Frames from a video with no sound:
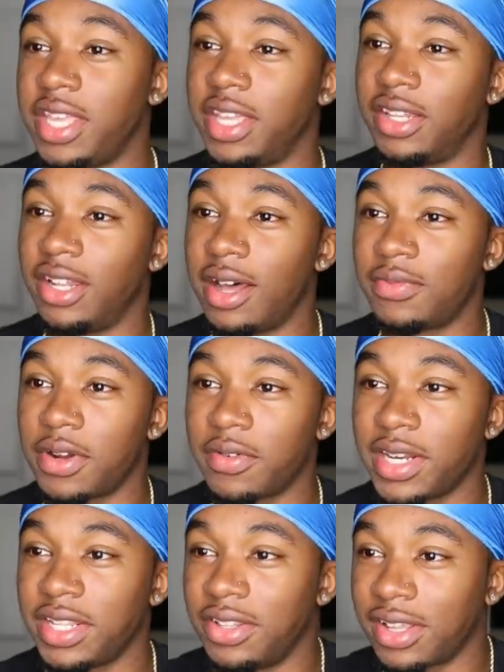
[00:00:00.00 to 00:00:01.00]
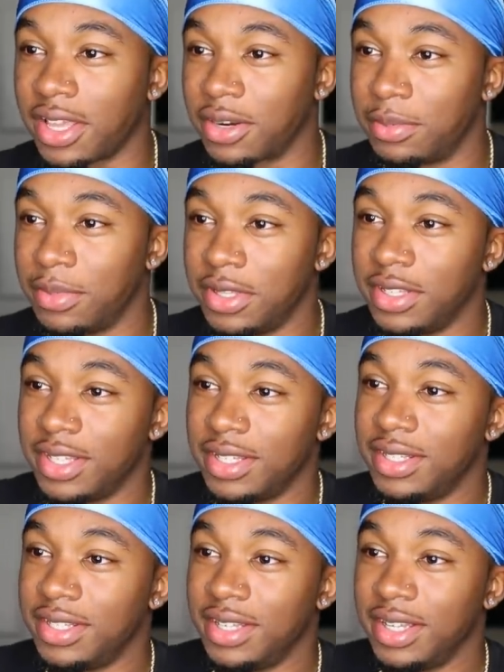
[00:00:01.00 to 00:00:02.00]
he in love already. Look at him.
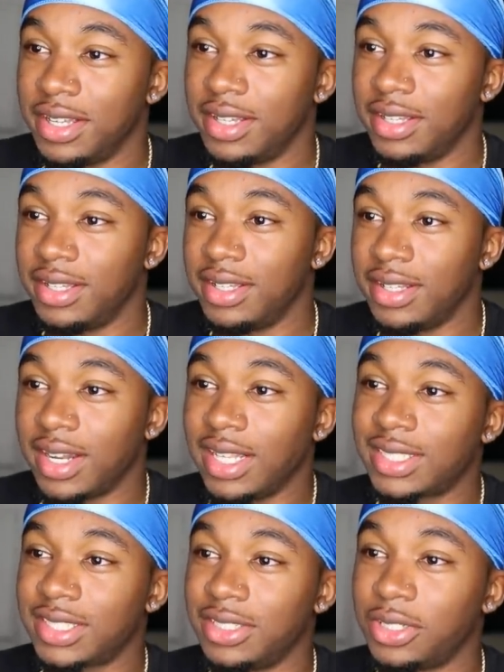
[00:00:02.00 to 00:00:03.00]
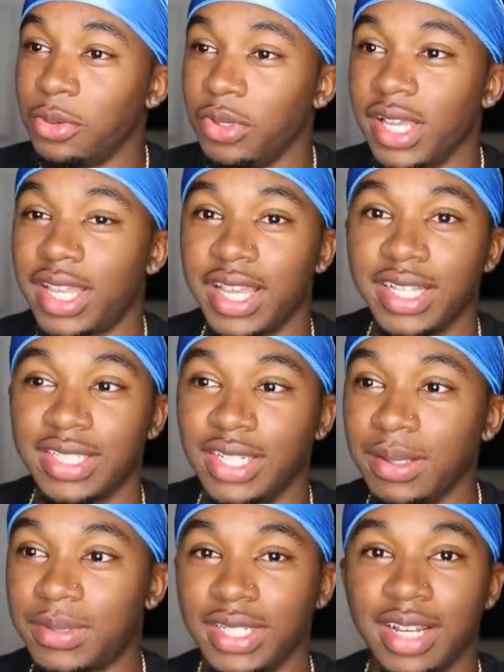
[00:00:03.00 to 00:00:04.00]
Light skinned dude licking his
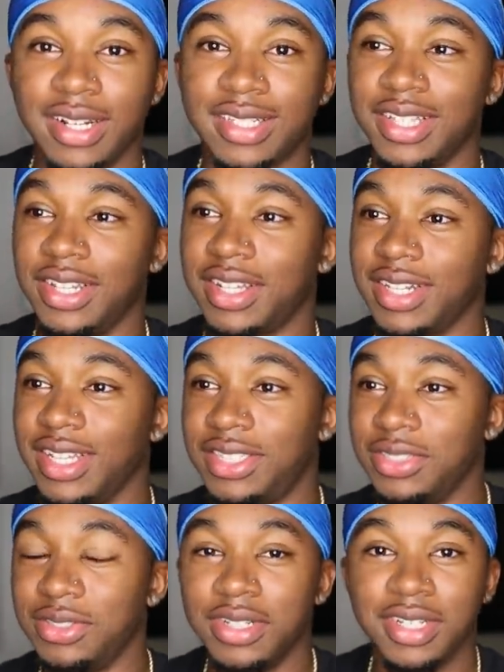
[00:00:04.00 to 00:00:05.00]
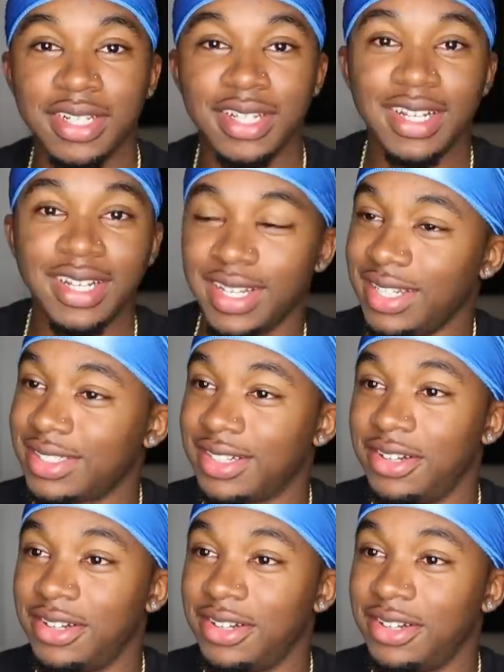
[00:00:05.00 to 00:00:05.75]
lips and everything looking at you. That's